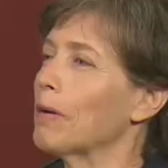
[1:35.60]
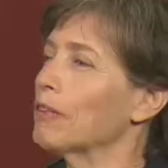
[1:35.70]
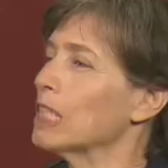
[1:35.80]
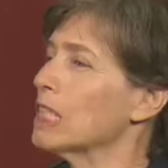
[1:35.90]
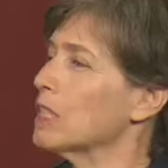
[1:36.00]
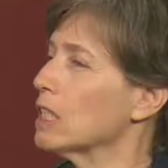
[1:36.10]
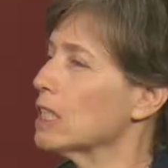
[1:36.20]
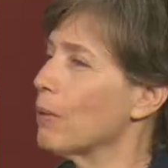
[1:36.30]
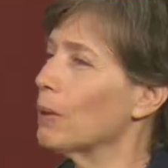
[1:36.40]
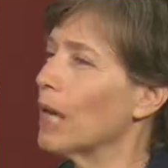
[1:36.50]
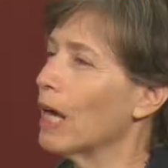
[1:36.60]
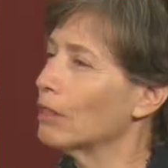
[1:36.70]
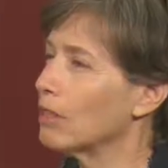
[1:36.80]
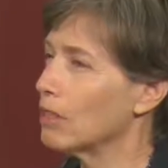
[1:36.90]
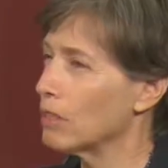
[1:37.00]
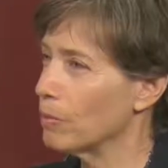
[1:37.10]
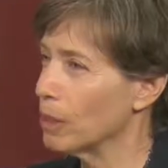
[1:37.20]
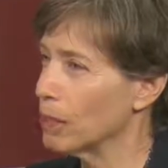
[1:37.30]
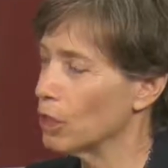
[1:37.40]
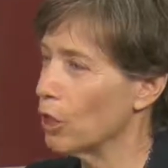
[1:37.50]
listened to someone else's
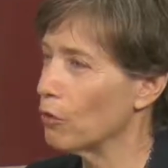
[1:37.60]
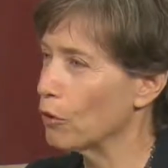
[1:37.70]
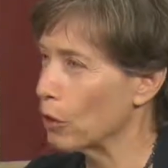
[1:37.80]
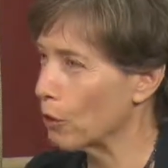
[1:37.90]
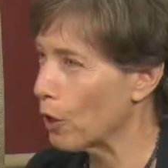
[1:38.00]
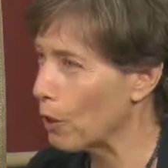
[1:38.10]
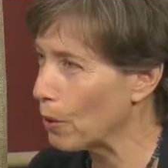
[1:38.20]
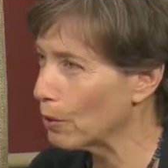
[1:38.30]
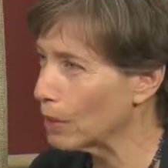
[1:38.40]
opinion over their own.